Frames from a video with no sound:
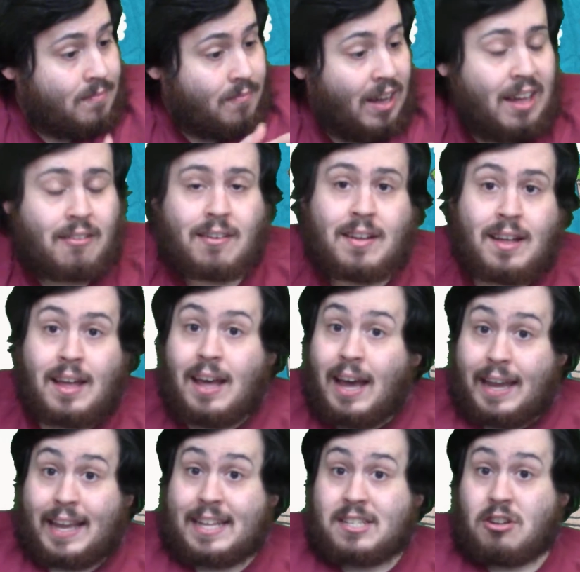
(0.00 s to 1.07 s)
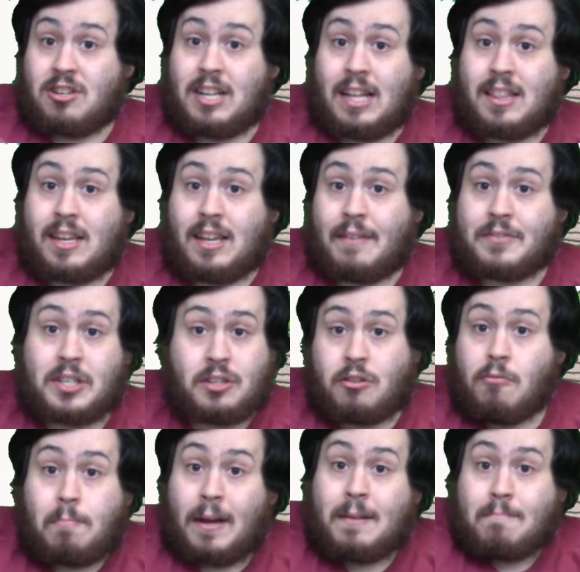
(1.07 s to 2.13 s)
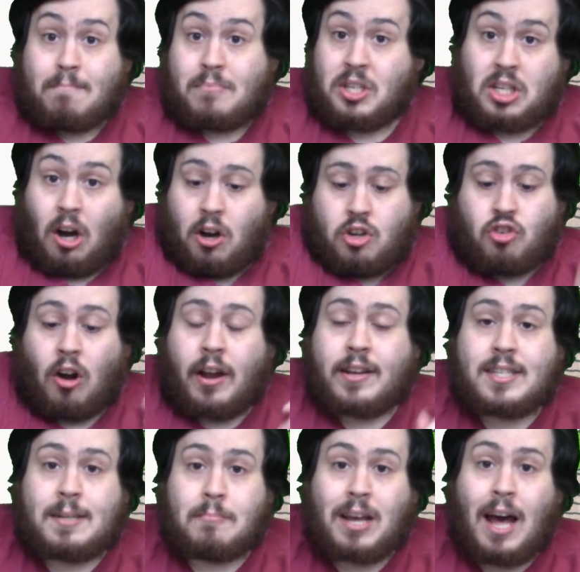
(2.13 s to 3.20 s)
Well, I guess there's nothing left to do but start drawing some